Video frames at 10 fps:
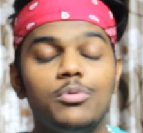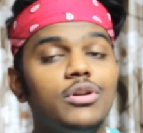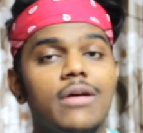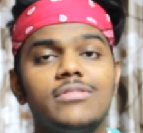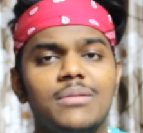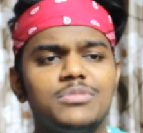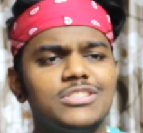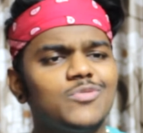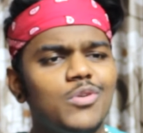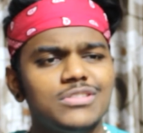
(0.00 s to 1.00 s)
put it down in the comment
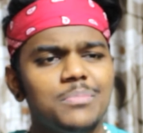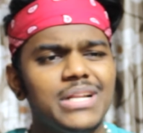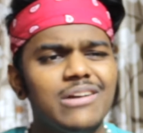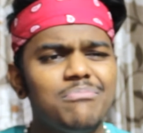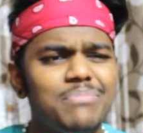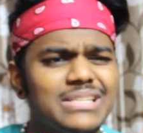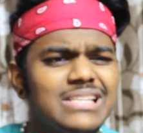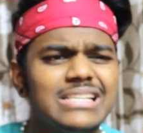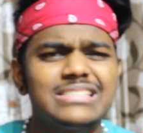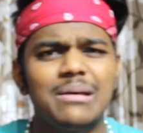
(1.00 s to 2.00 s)
section, what is the meaning of
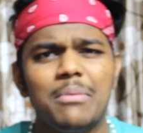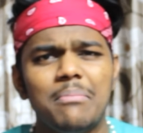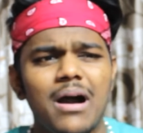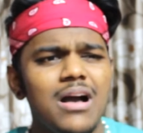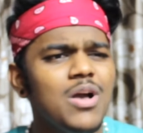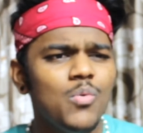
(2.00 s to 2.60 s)
Bassa Sababa?